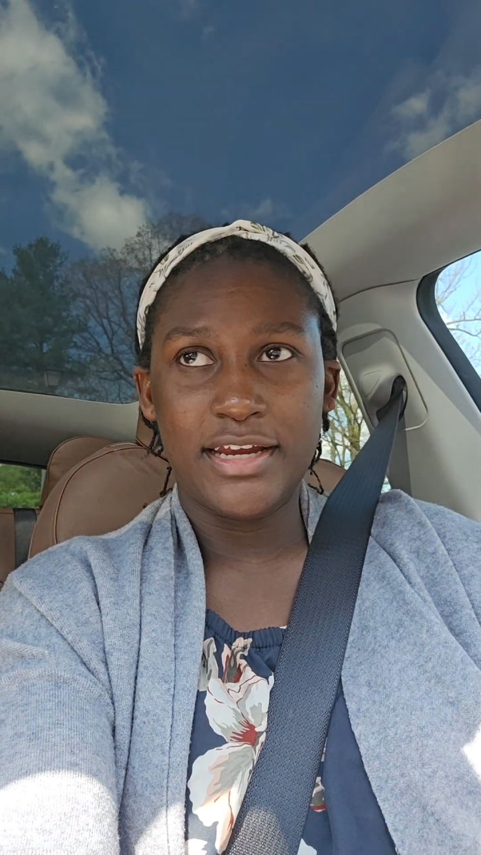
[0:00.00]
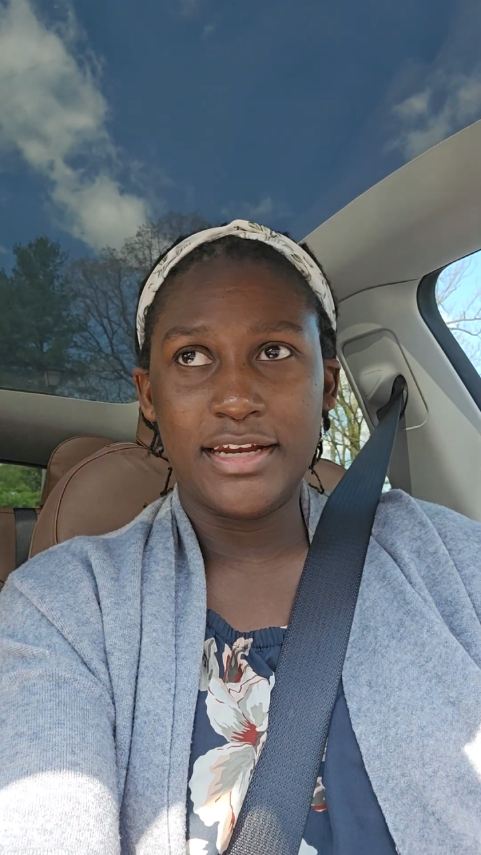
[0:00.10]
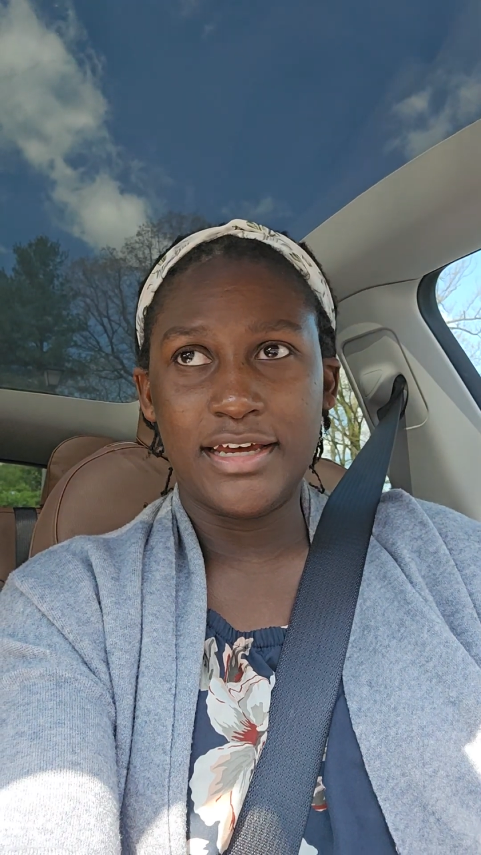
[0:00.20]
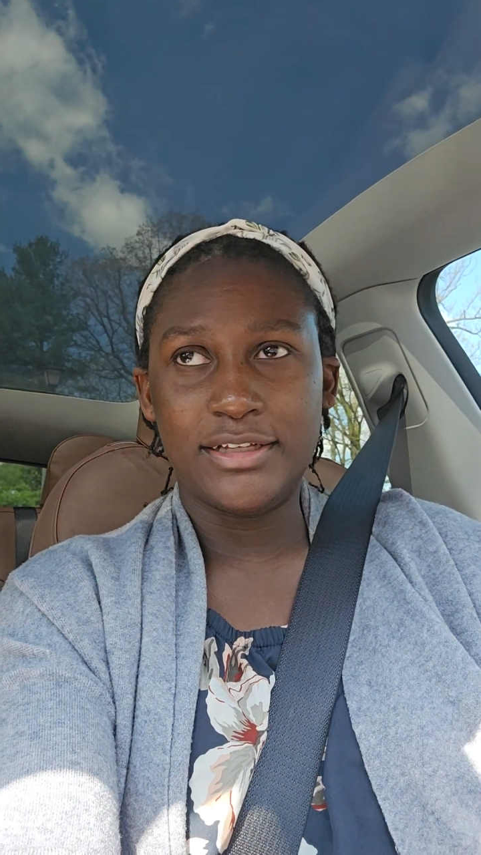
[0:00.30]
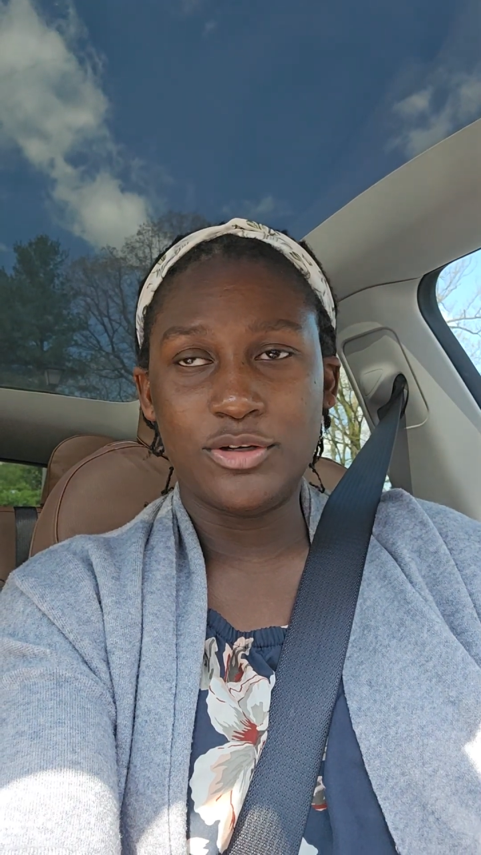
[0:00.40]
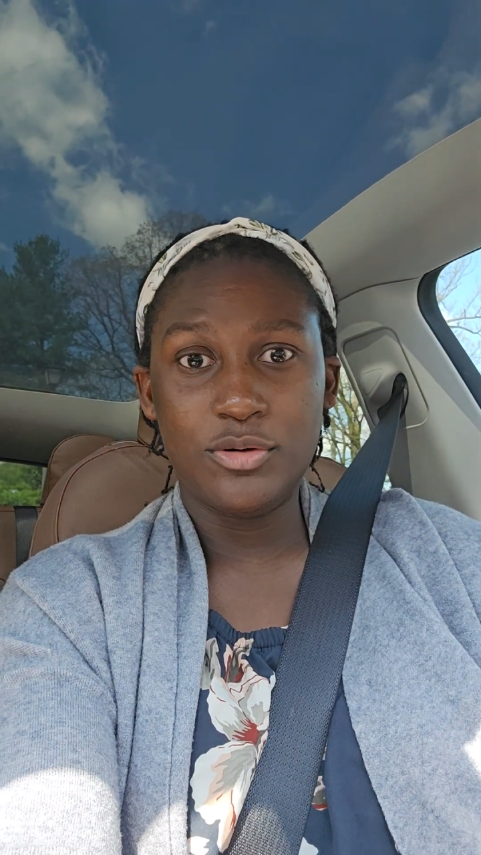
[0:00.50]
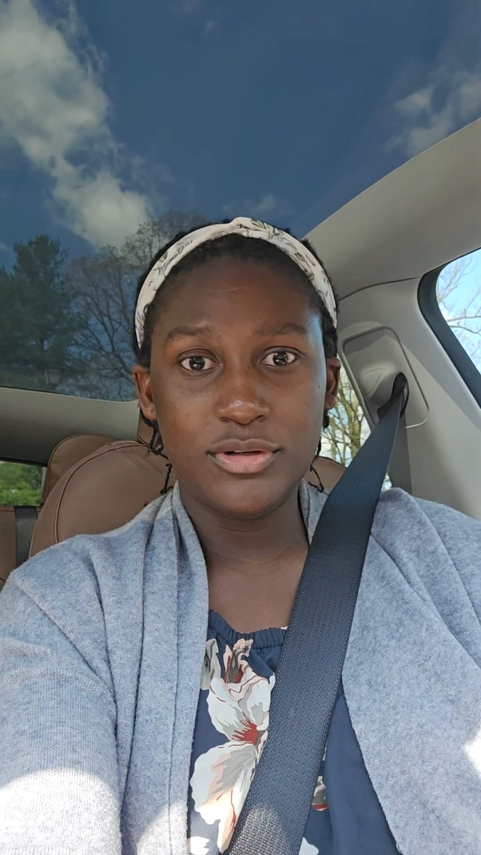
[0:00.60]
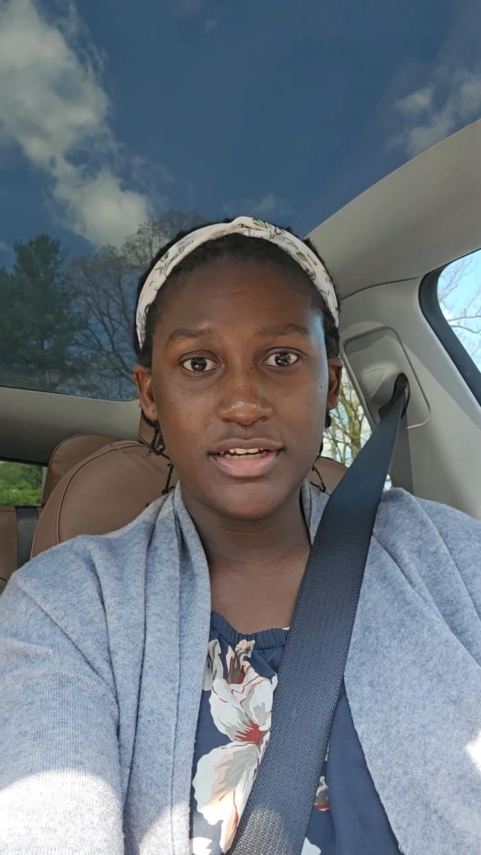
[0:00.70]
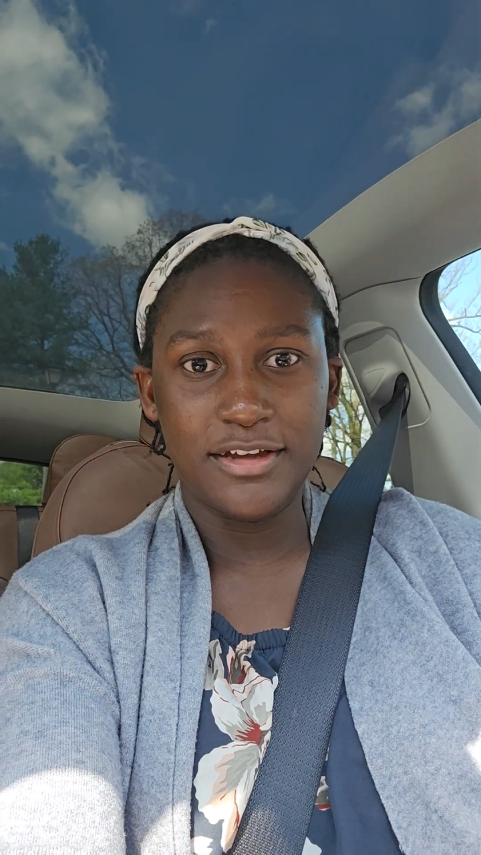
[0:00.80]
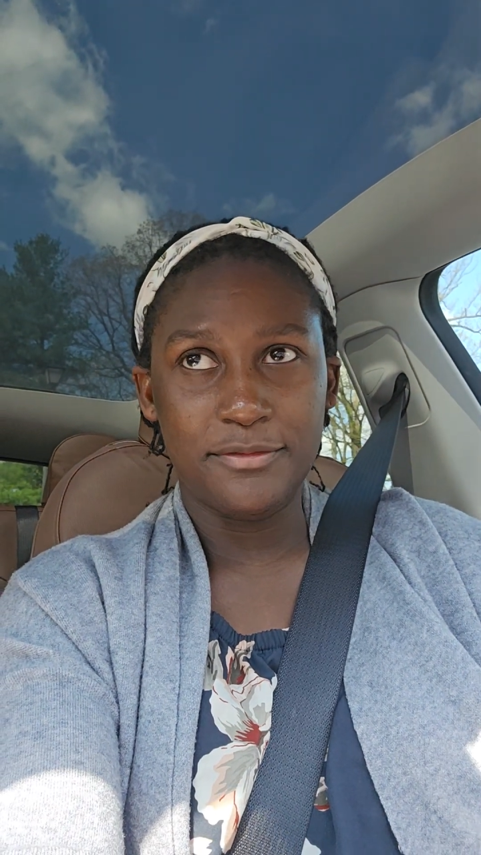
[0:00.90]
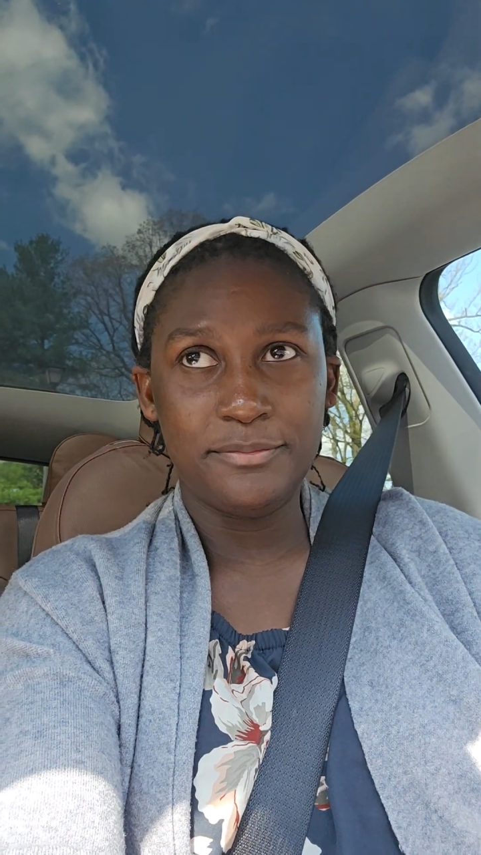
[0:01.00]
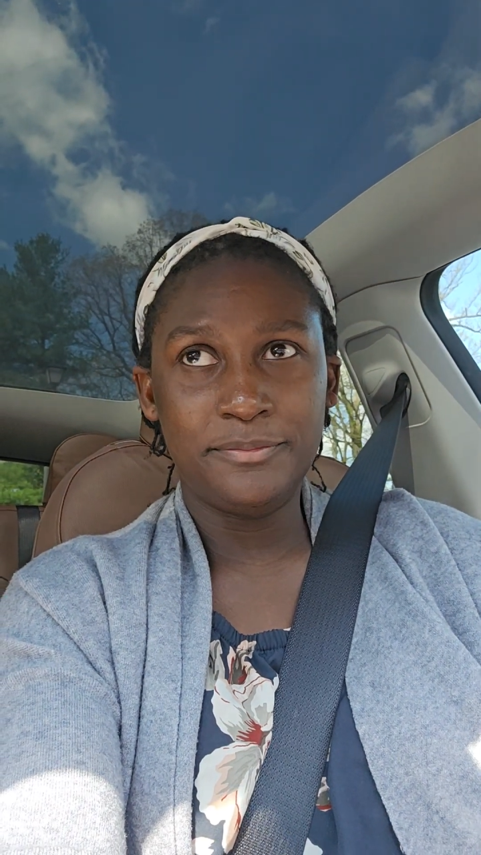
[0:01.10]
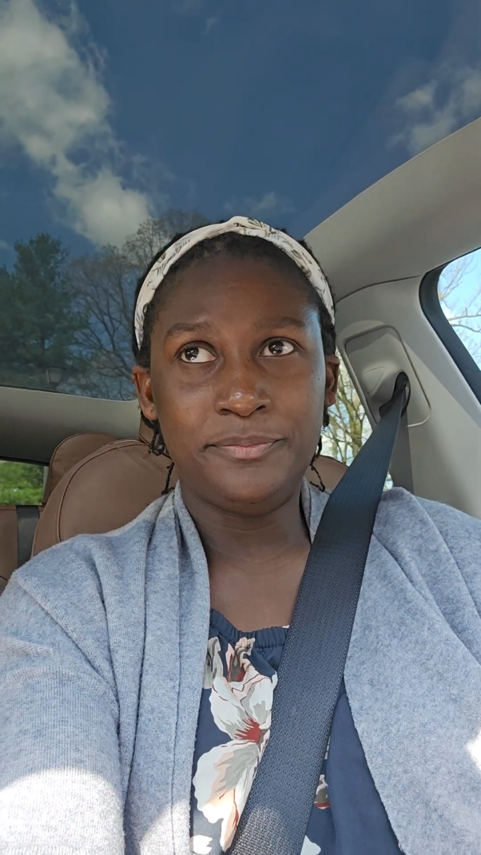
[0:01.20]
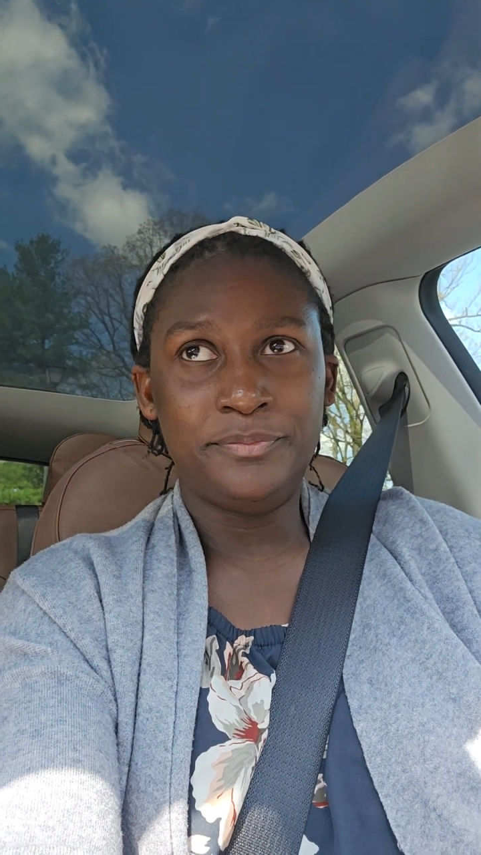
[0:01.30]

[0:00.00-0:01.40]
and I told him,